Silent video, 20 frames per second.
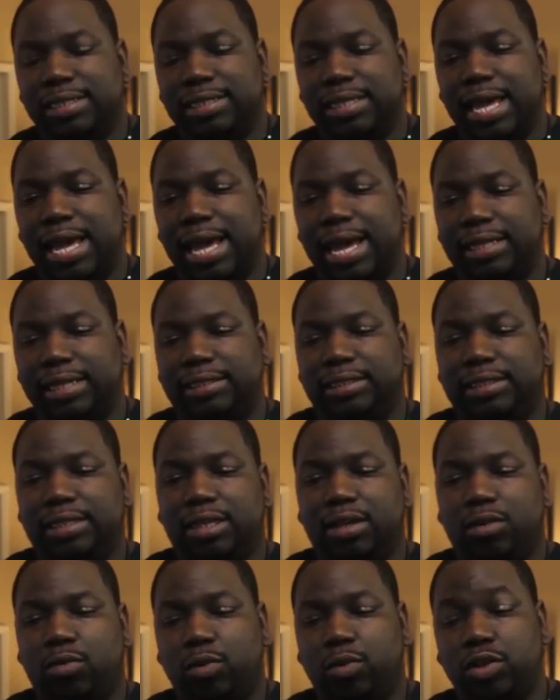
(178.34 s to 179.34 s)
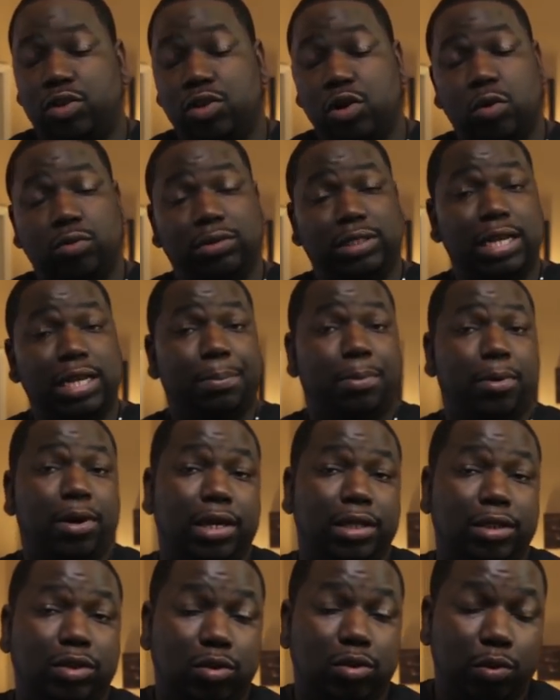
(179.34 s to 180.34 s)
that when you go
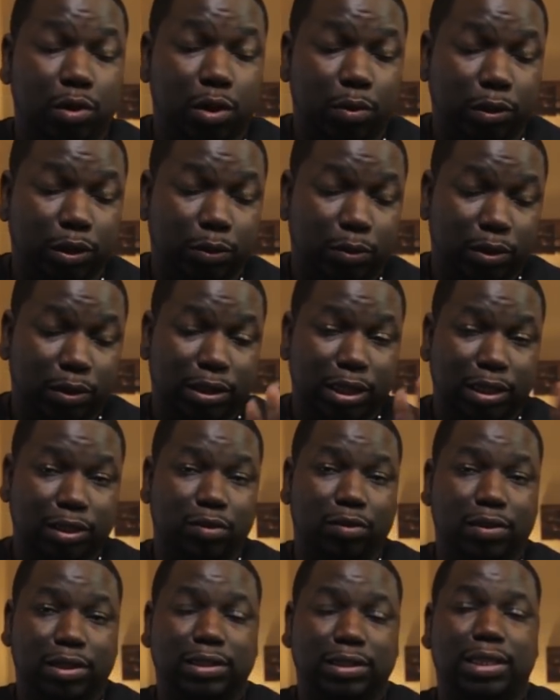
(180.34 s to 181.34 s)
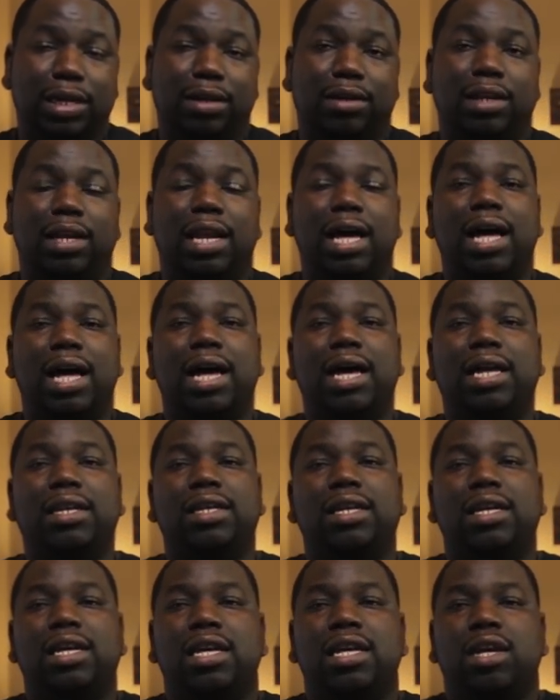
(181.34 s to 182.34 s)
deeper into it, which we'll touch on this down the
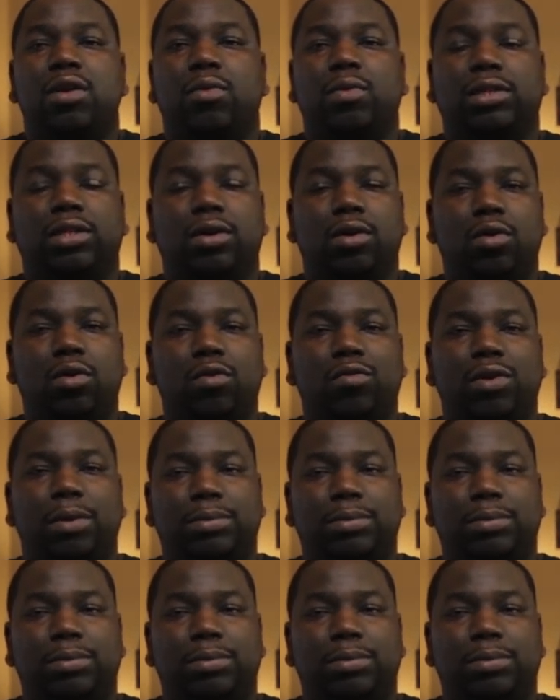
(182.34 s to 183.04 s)
line with the whole